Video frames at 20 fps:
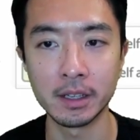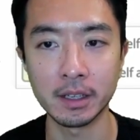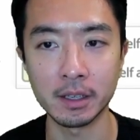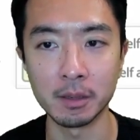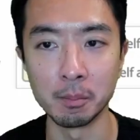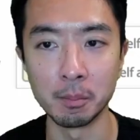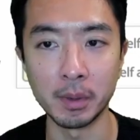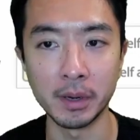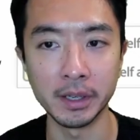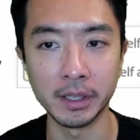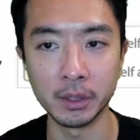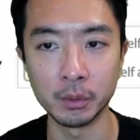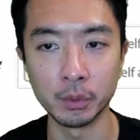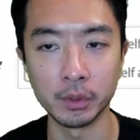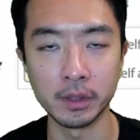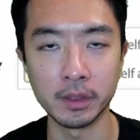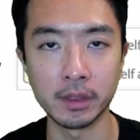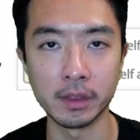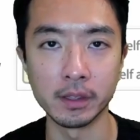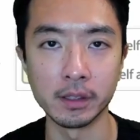combined
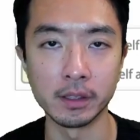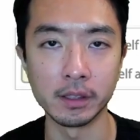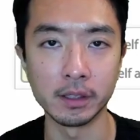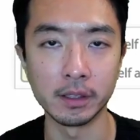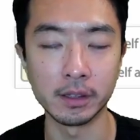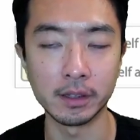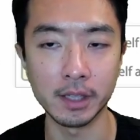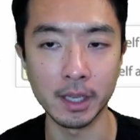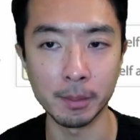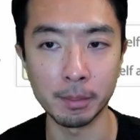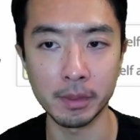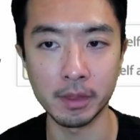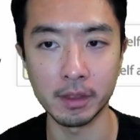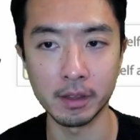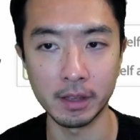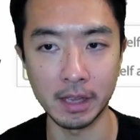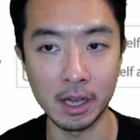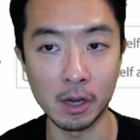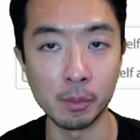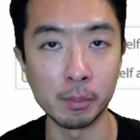with the depth
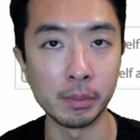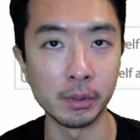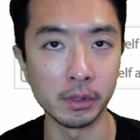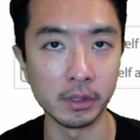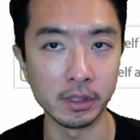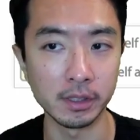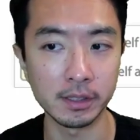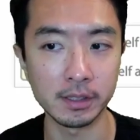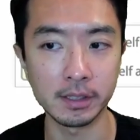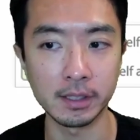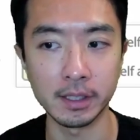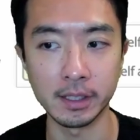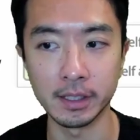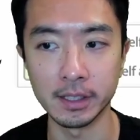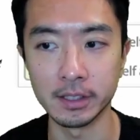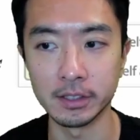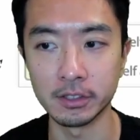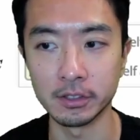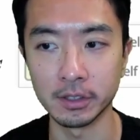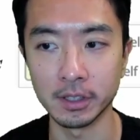output,
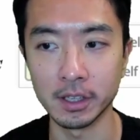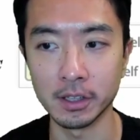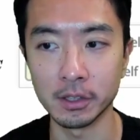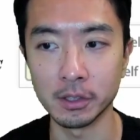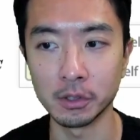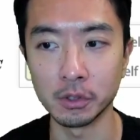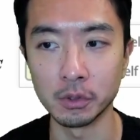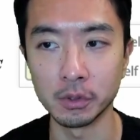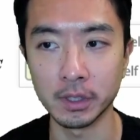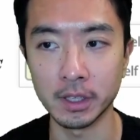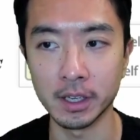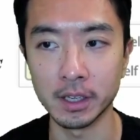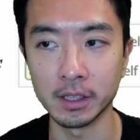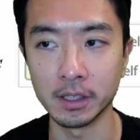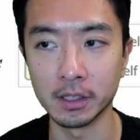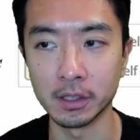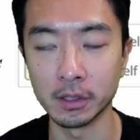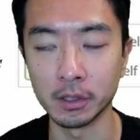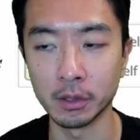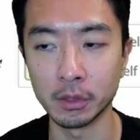and together you get
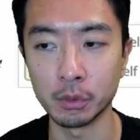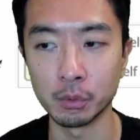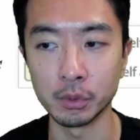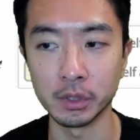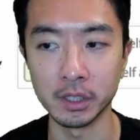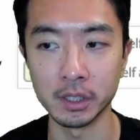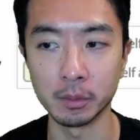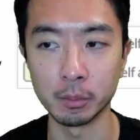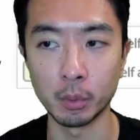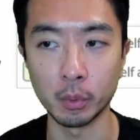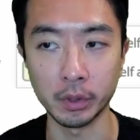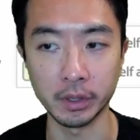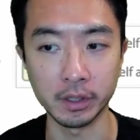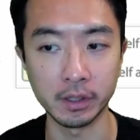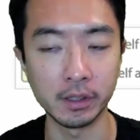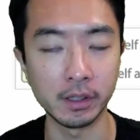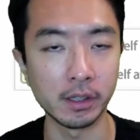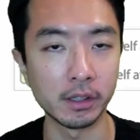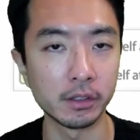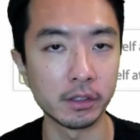a 3D point
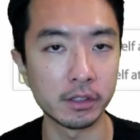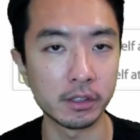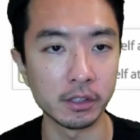cloud.